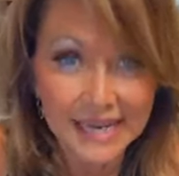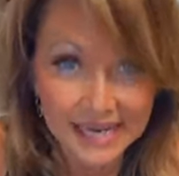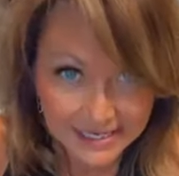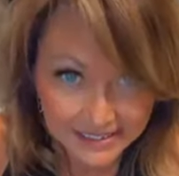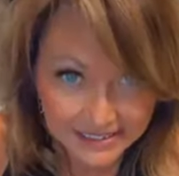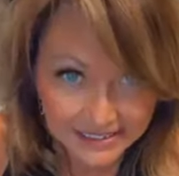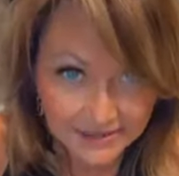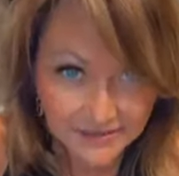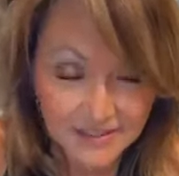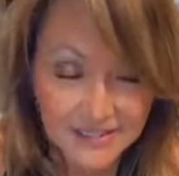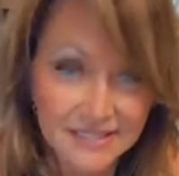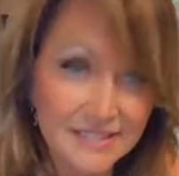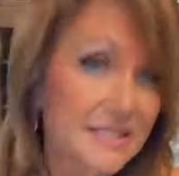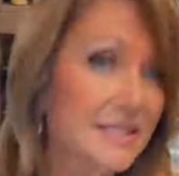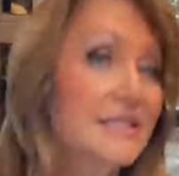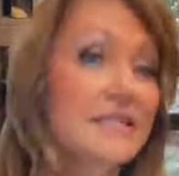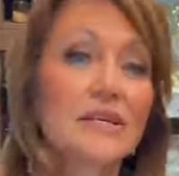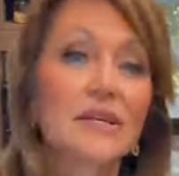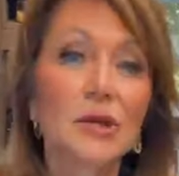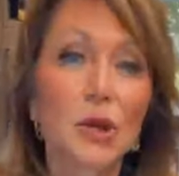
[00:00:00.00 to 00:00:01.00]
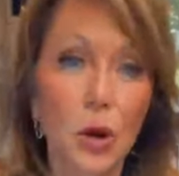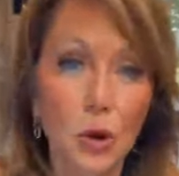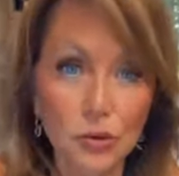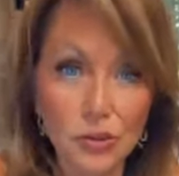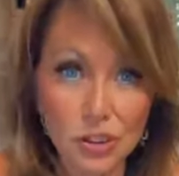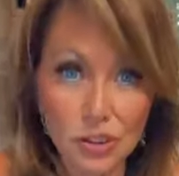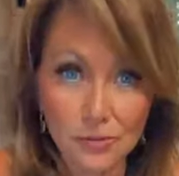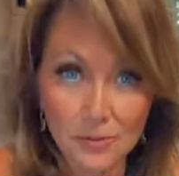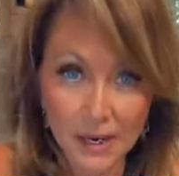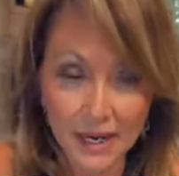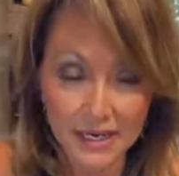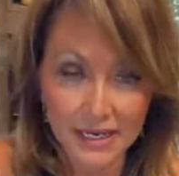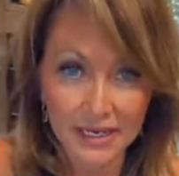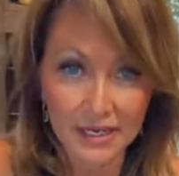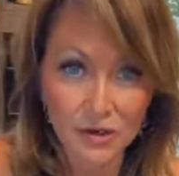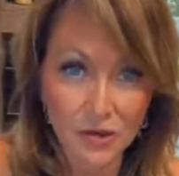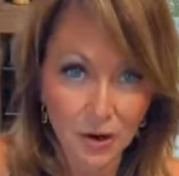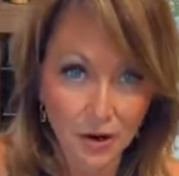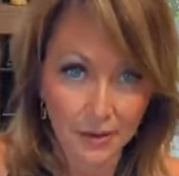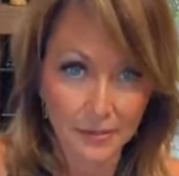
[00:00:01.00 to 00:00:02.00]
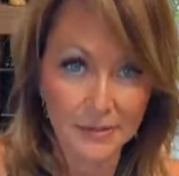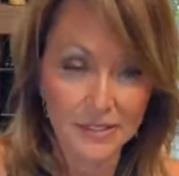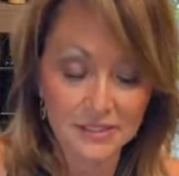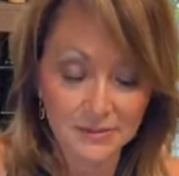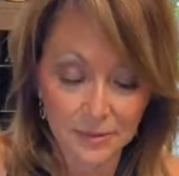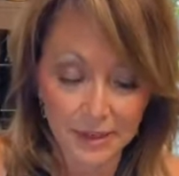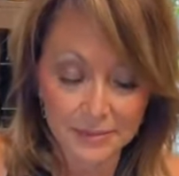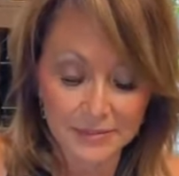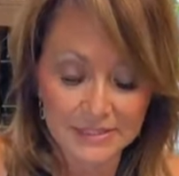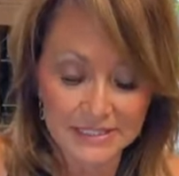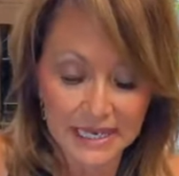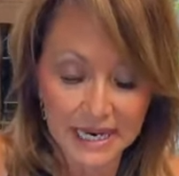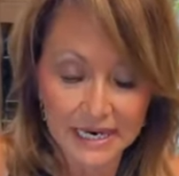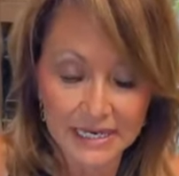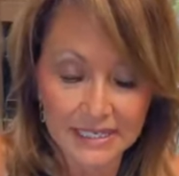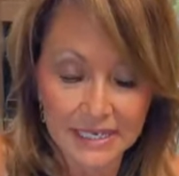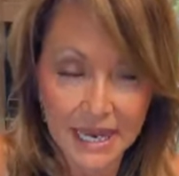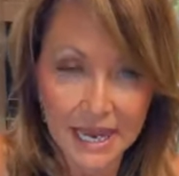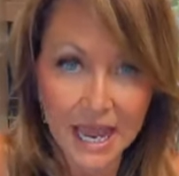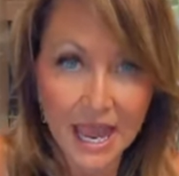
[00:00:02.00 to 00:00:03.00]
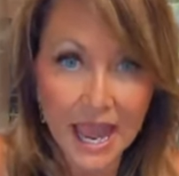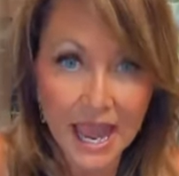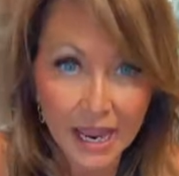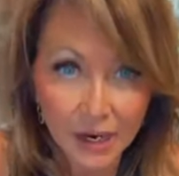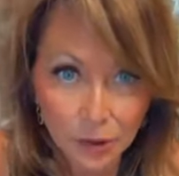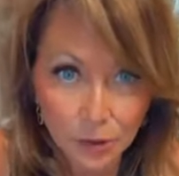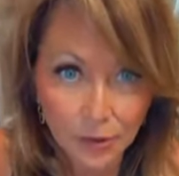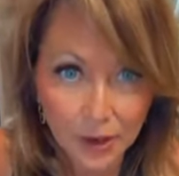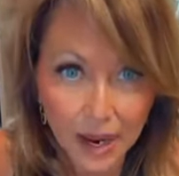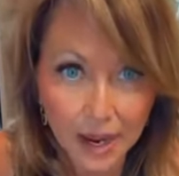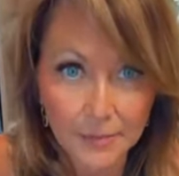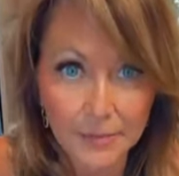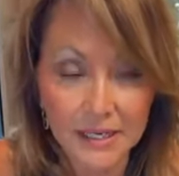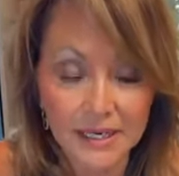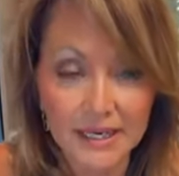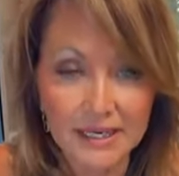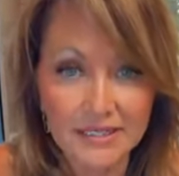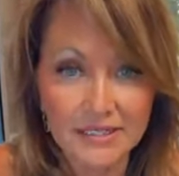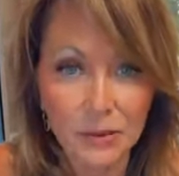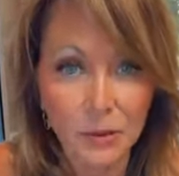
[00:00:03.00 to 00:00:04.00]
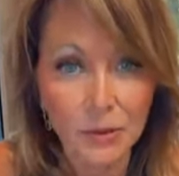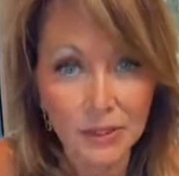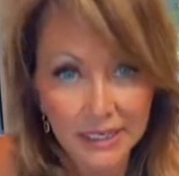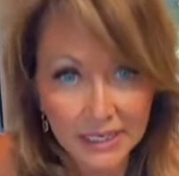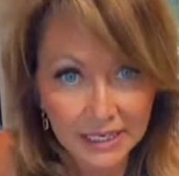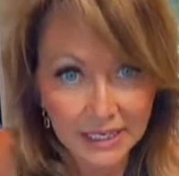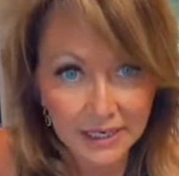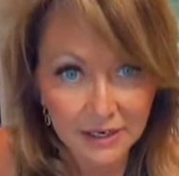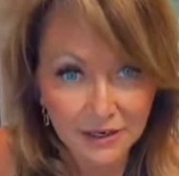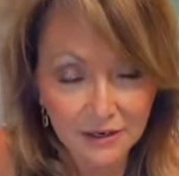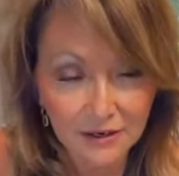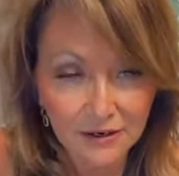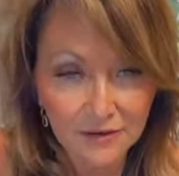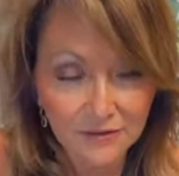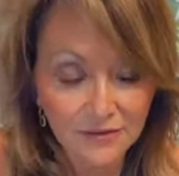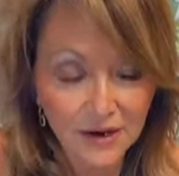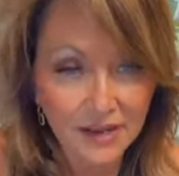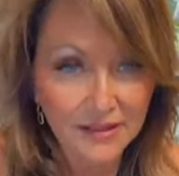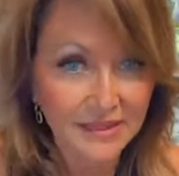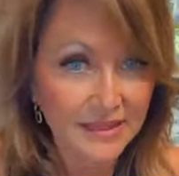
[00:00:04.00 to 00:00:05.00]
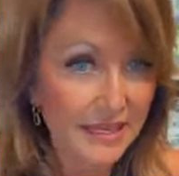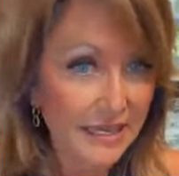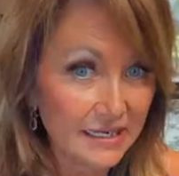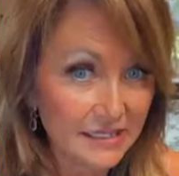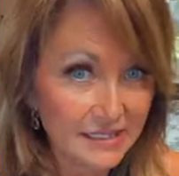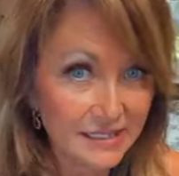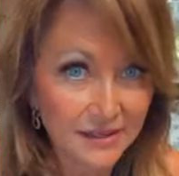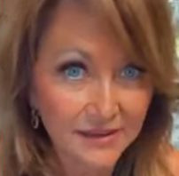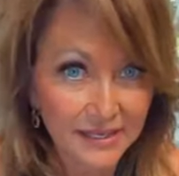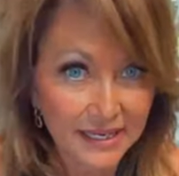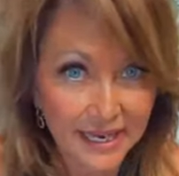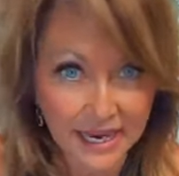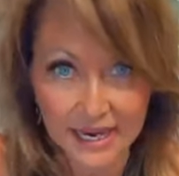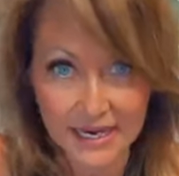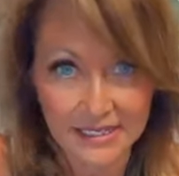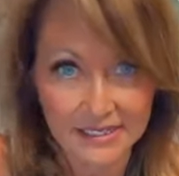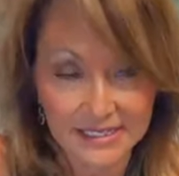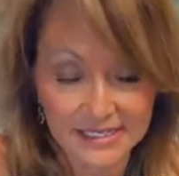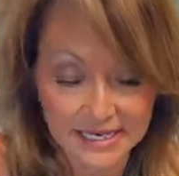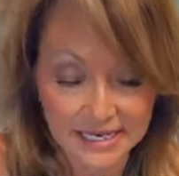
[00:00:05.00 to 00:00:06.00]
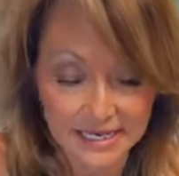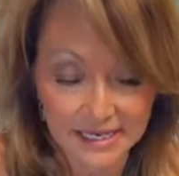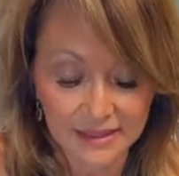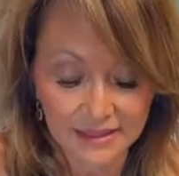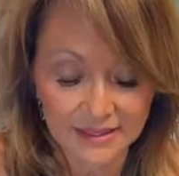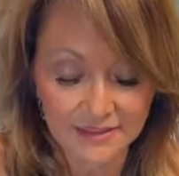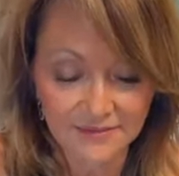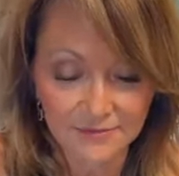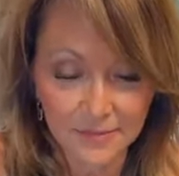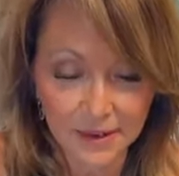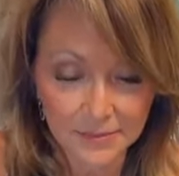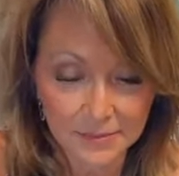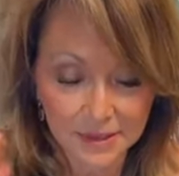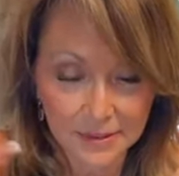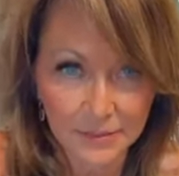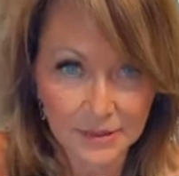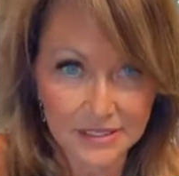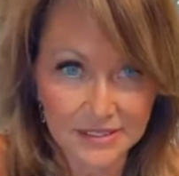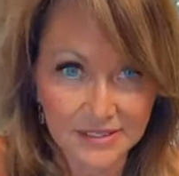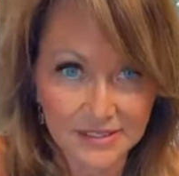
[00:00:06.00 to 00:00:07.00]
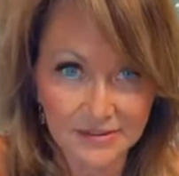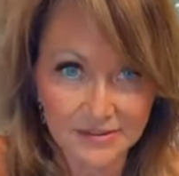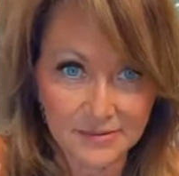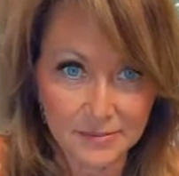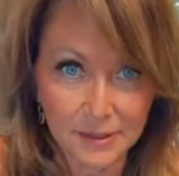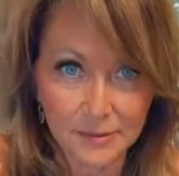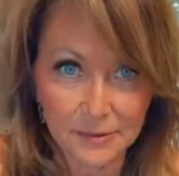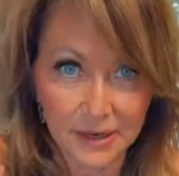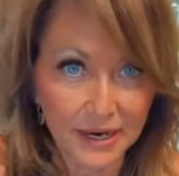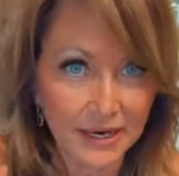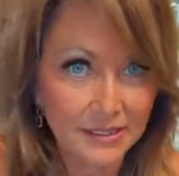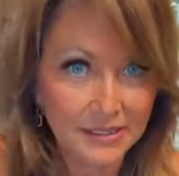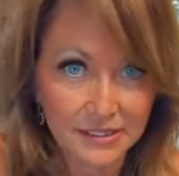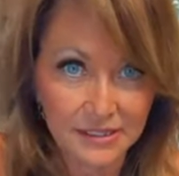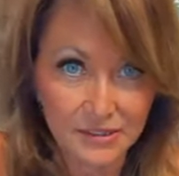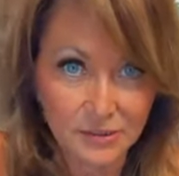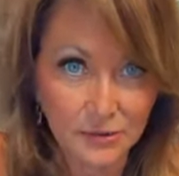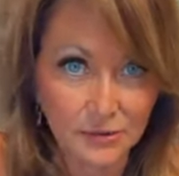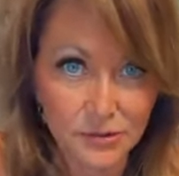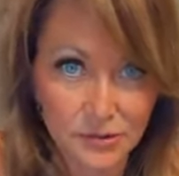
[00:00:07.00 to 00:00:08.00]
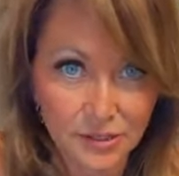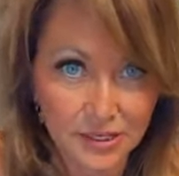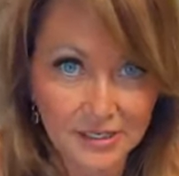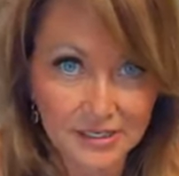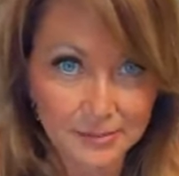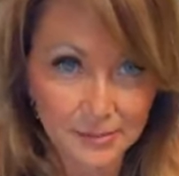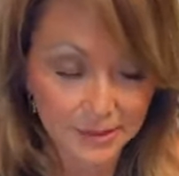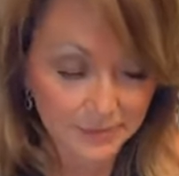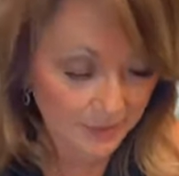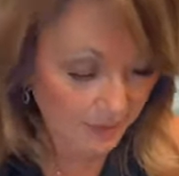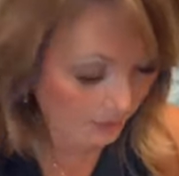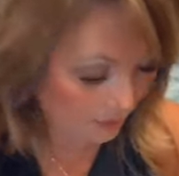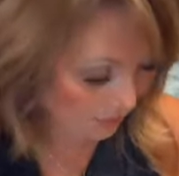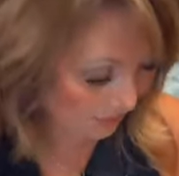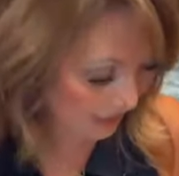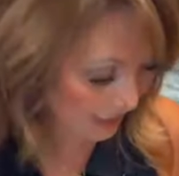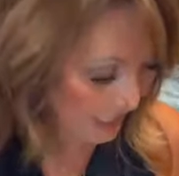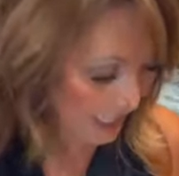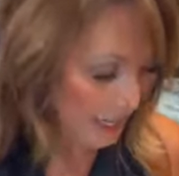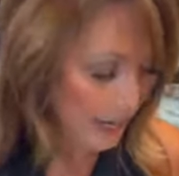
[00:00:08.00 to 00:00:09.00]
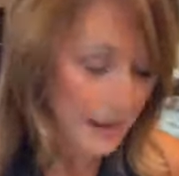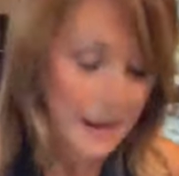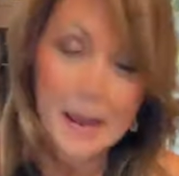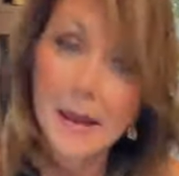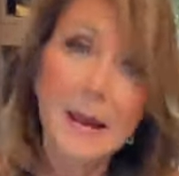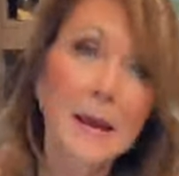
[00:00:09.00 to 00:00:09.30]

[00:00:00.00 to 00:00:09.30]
Taste of the Season. Go to my e-commerce website and grab it. It's only here, I think, till the 18th, if my memory serves me right, and don't trust my memory.